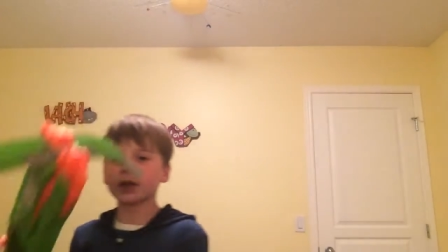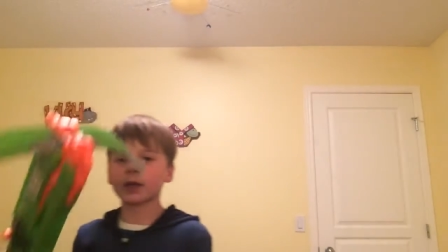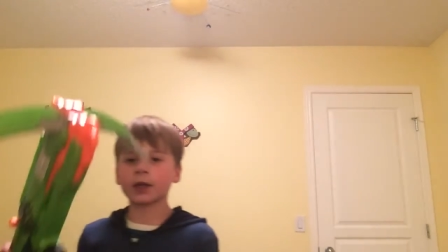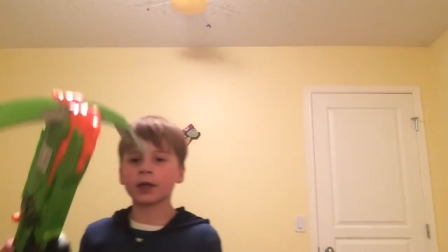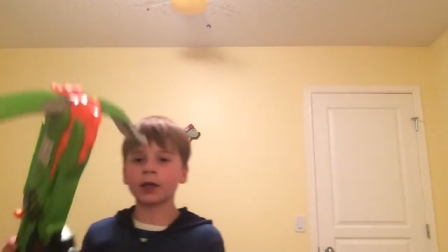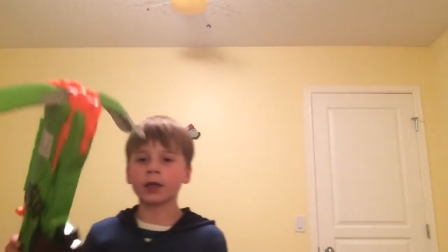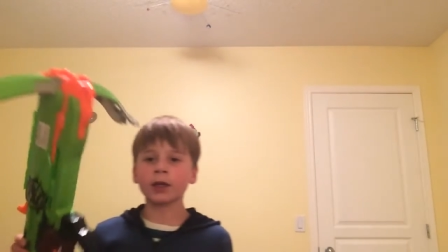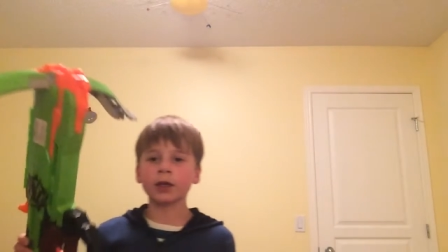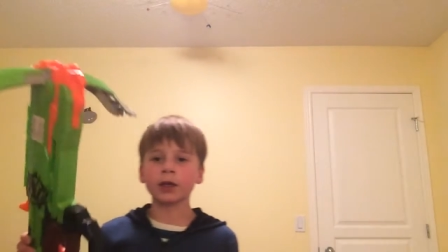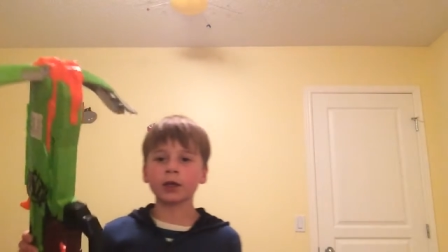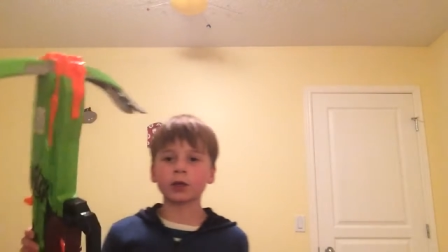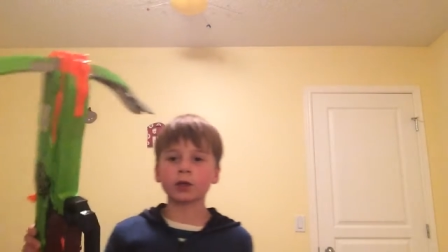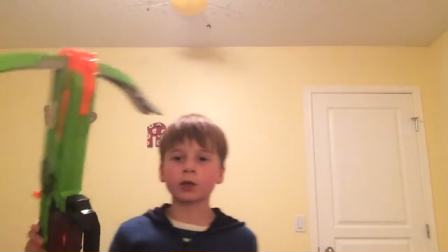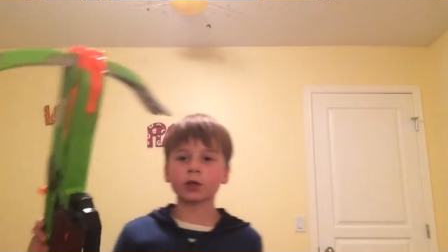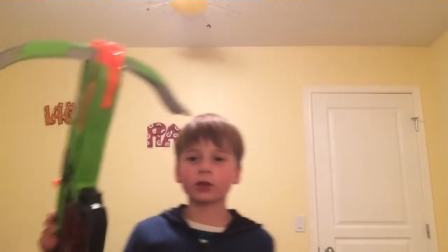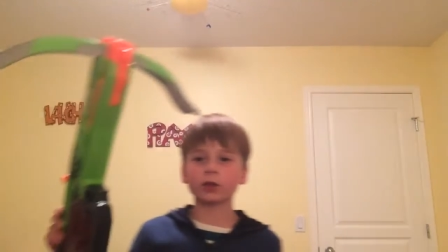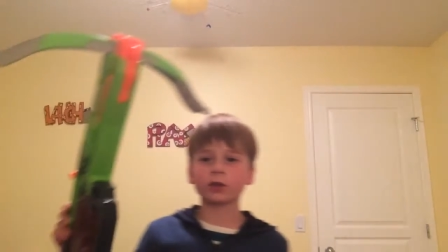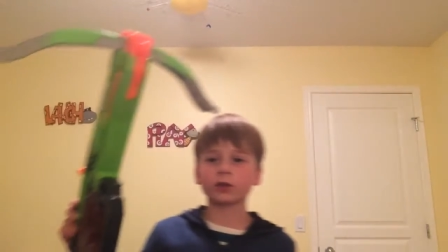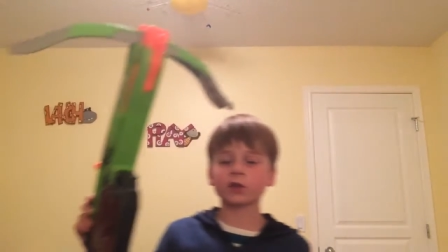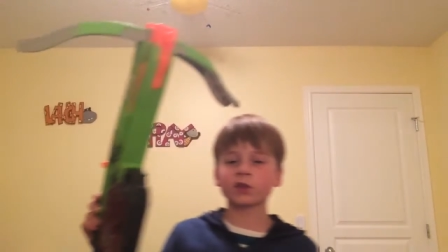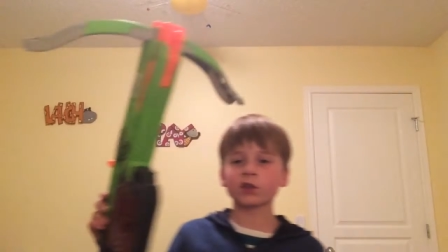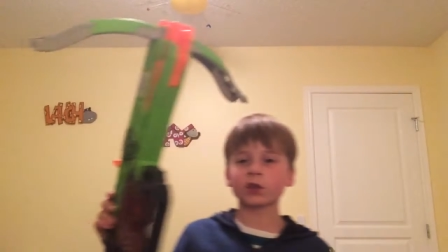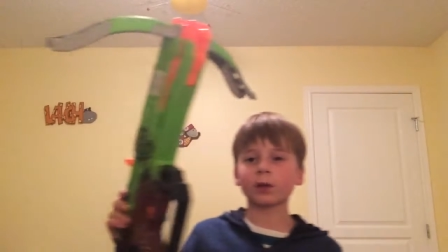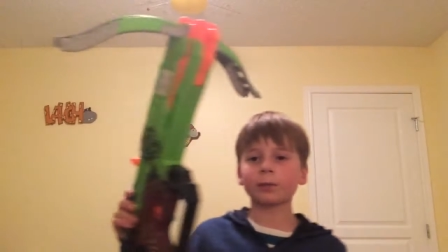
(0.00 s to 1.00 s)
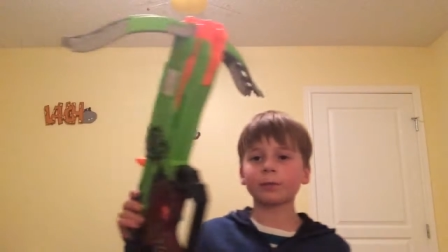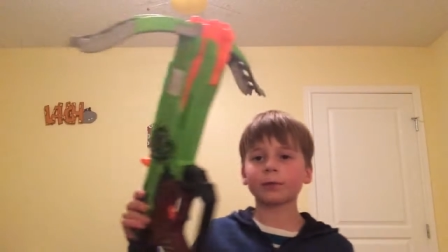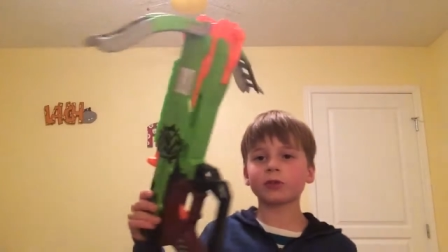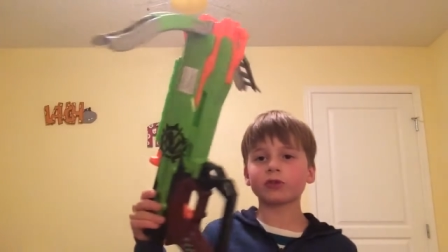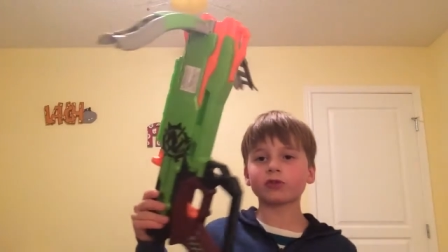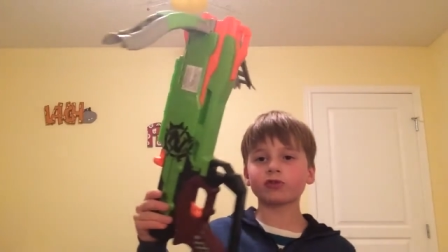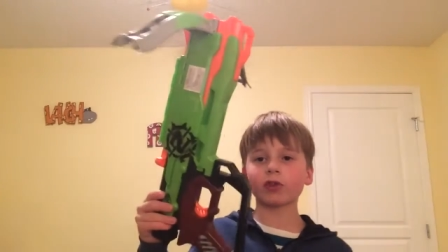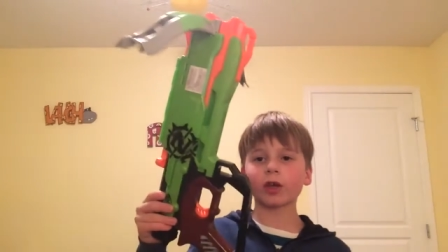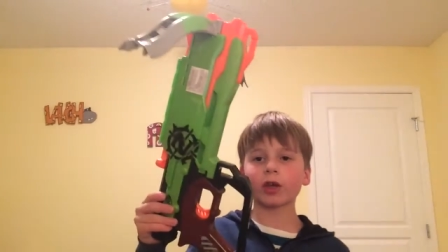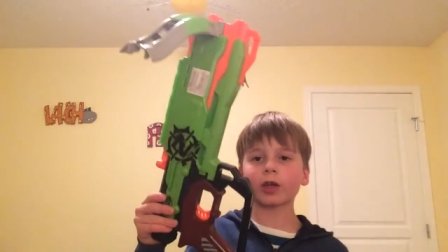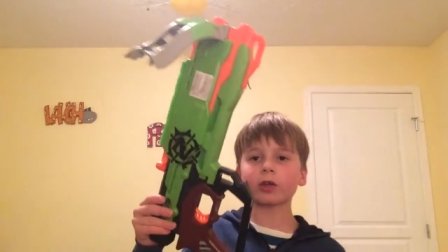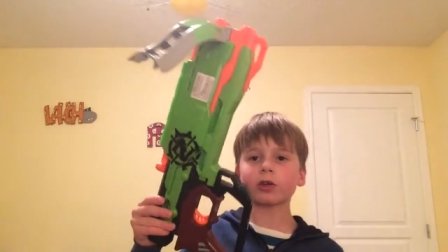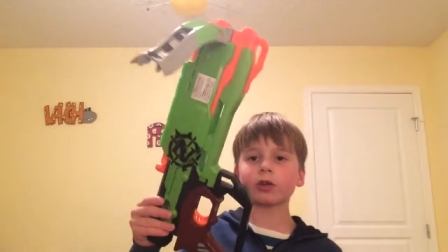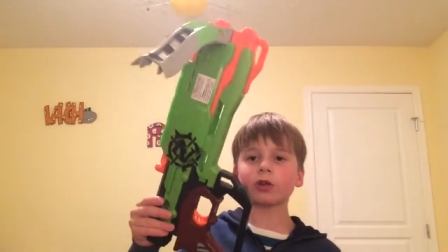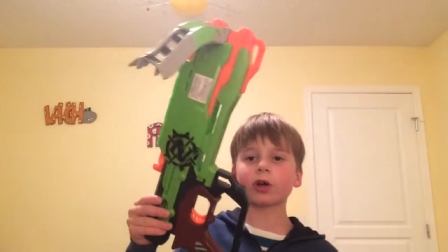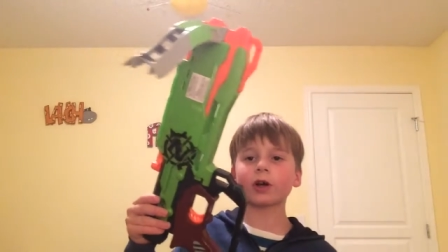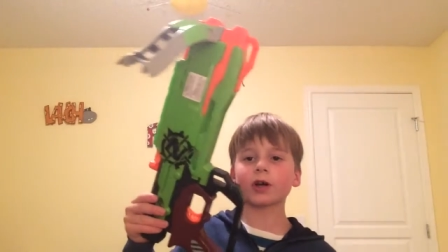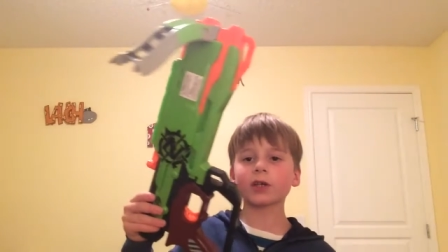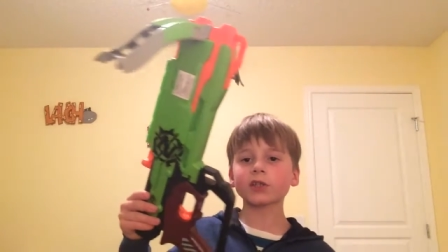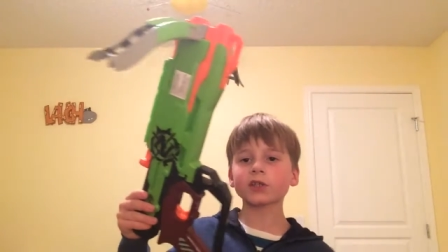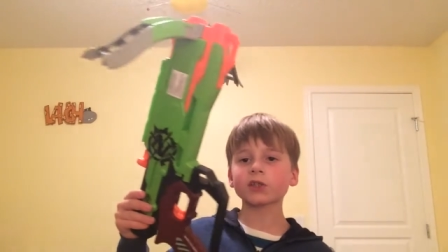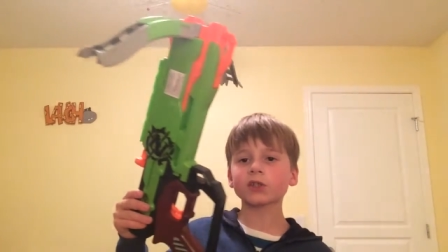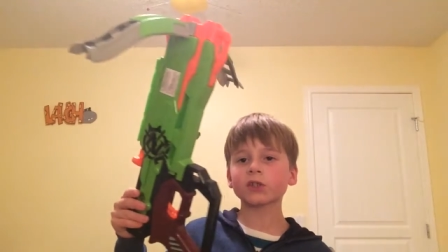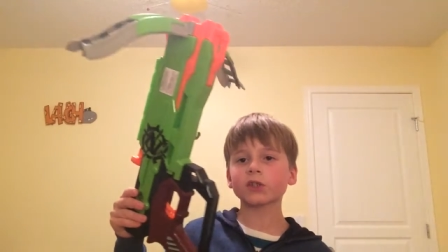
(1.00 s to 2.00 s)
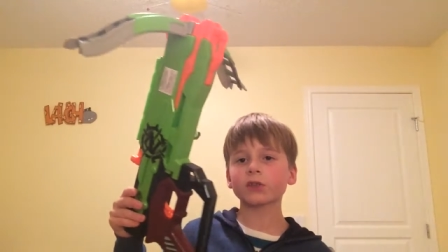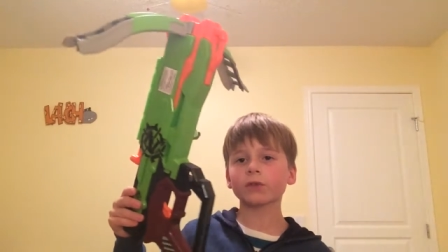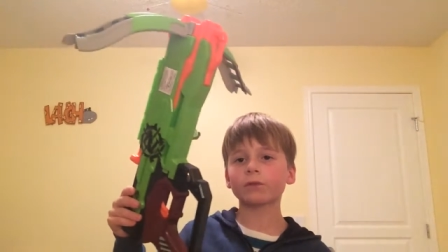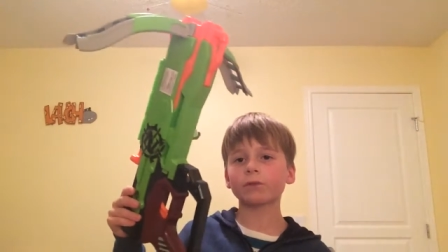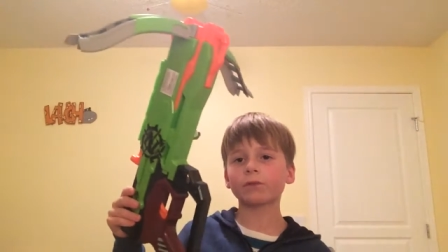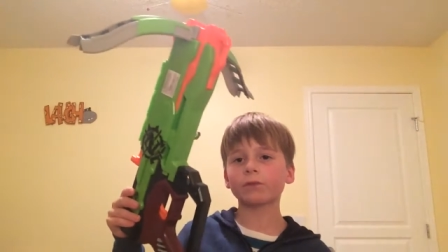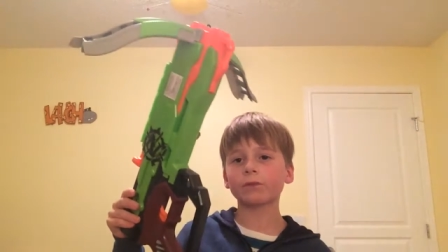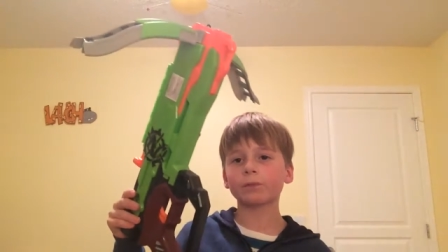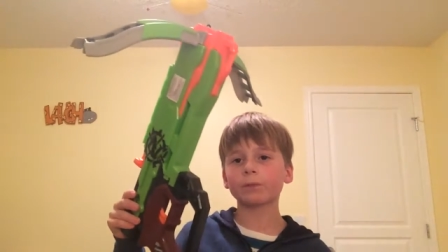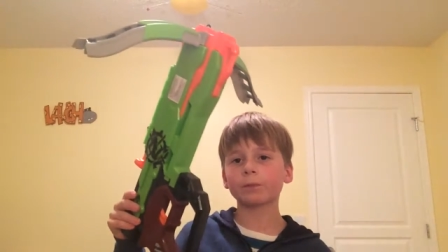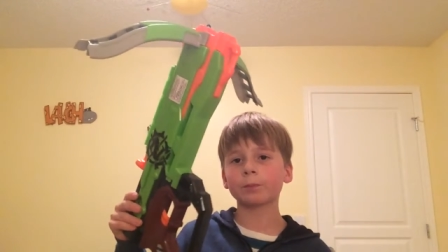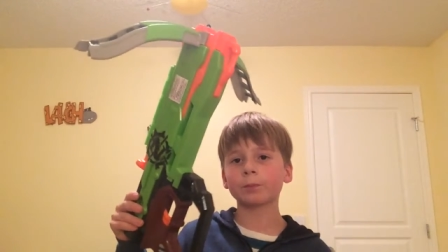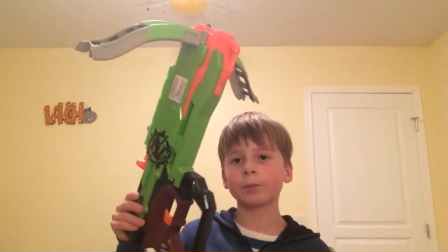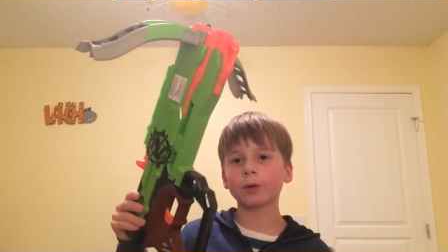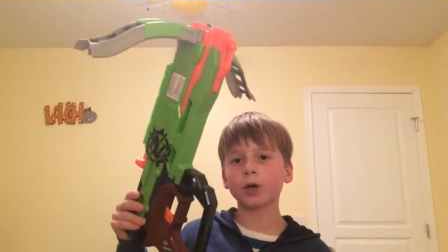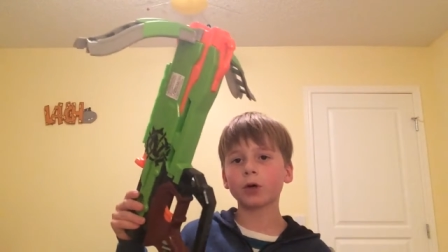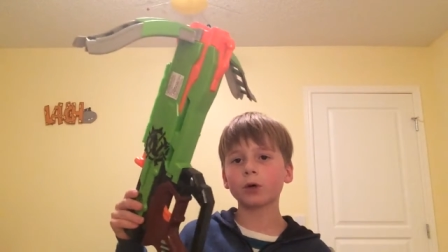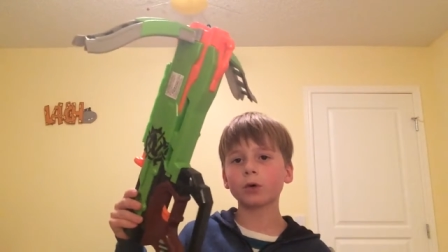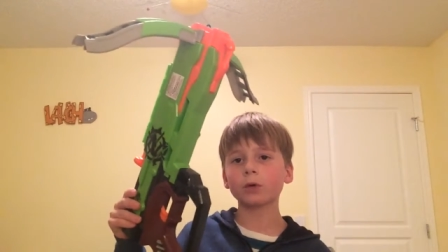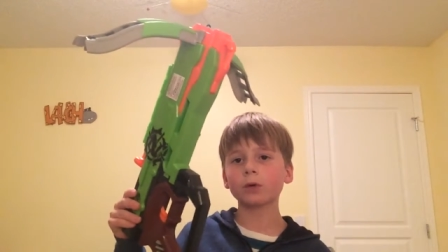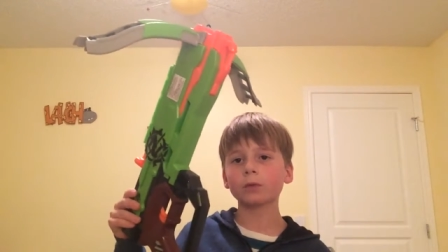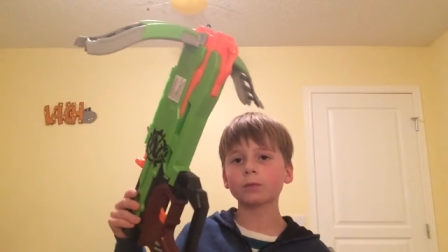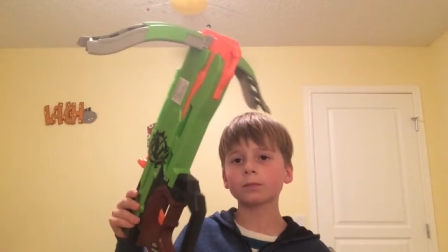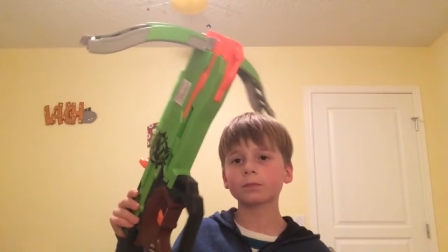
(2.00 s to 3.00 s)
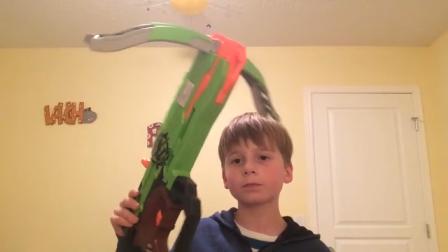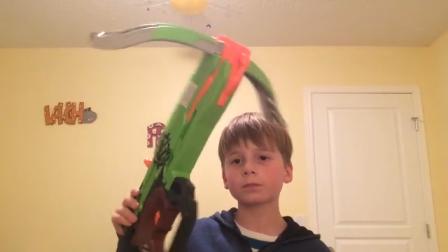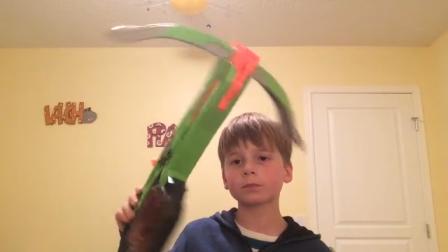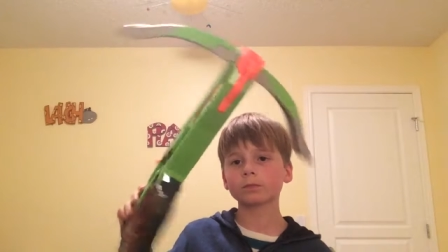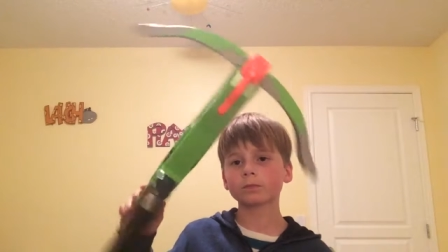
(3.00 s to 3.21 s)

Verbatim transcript: a Zombie Strike crossbow